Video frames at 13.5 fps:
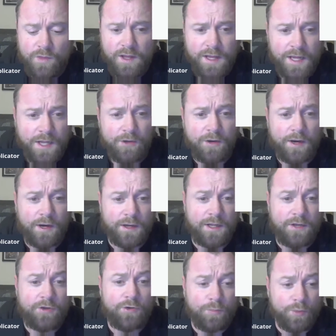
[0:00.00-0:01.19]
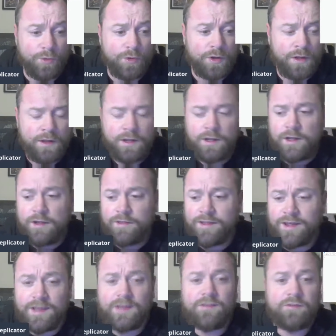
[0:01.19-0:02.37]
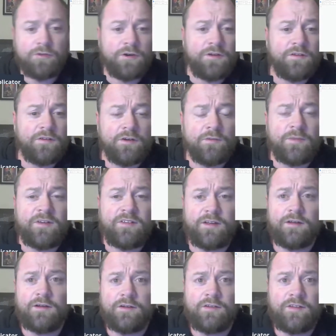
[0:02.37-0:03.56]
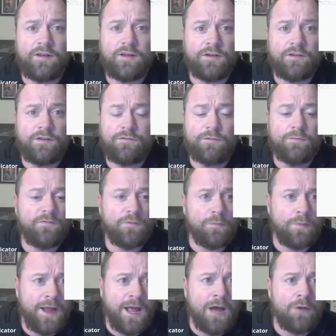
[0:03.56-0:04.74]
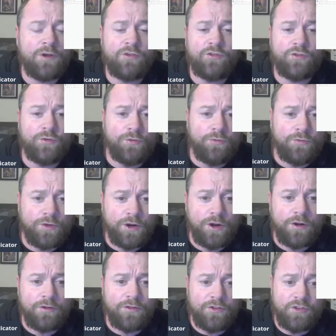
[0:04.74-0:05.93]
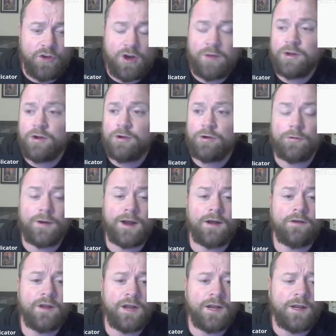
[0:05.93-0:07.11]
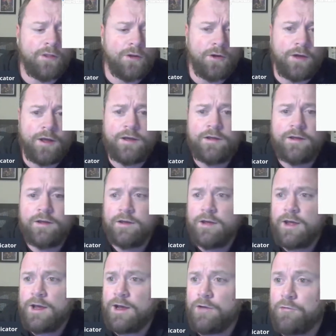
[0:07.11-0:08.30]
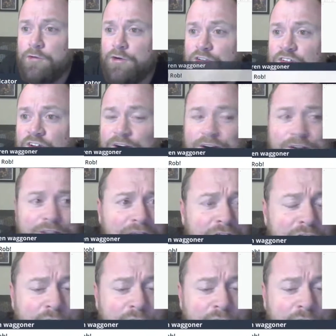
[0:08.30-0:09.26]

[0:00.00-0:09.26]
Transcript: in your book, the easier it is going to be selling it from now until the time you're not around any longer. We've got Darren. Thanks